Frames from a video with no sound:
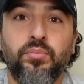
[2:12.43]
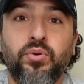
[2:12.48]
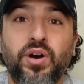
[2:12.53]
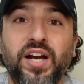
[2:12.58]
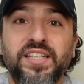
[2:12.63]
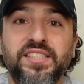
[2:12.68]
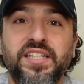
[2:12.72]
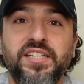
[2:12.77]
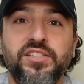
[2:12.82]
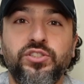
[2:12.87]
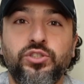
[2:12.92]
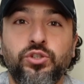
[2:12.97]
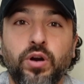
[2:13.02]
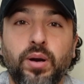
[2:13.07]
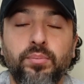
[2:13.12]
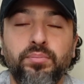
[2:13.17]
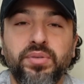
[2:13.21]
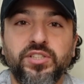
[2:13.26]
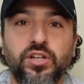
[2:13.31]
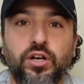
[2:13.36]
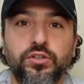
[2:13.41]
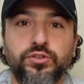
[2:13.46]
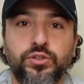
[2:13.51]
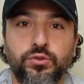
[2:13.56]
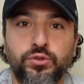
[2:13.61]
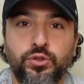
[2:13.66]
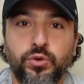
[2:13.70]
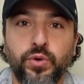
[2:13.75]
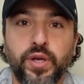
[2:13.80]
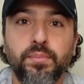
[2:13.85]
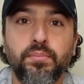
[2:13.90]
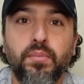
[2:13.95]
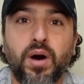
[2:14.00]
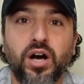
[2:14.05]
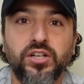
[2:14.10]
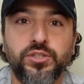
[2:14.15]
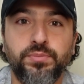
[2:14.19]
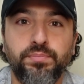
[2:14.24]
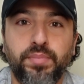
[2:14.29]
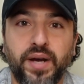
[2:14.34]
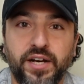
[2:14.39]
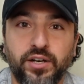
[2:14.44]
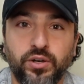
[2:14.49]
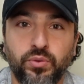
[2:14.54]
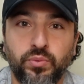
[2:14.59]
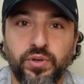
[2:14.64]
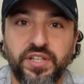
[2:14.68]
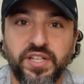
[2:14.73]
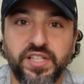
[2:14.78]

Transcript: President Trump is also doing much better with